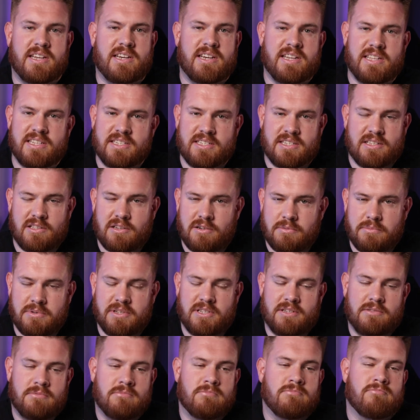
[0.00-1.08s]
it is a little
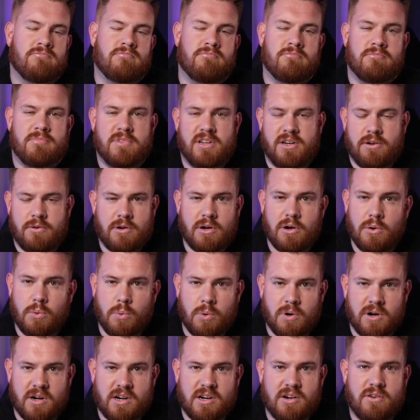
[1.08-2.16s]
bit, a
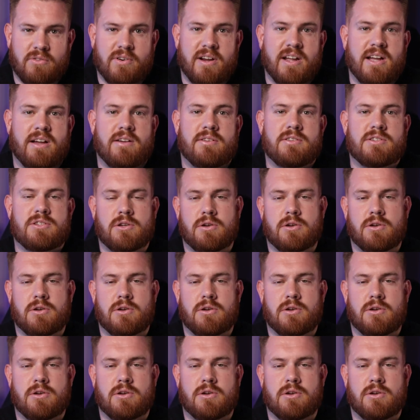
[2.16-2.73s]
workaround.